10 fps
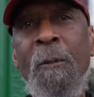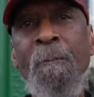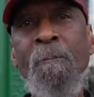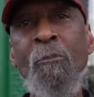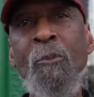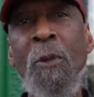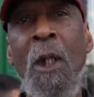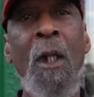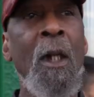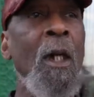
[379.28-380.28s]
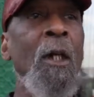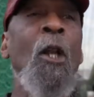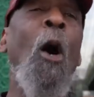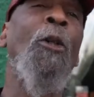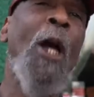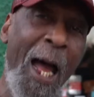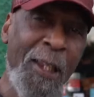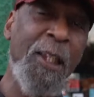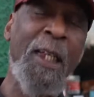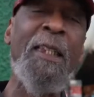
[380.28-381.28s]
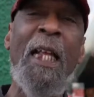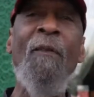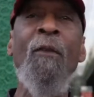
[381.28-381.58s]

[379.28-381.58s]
Yeah. Now you ask yourself,